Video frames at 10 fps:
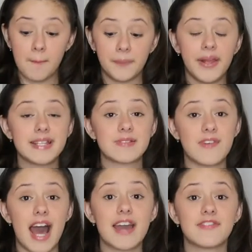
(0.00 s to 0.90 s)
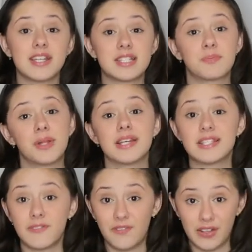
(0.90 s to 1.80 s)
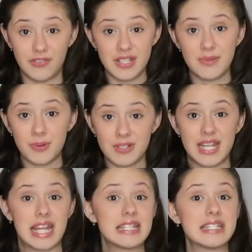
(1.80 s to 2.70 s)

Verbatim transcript: and plus 5 is plus 50%.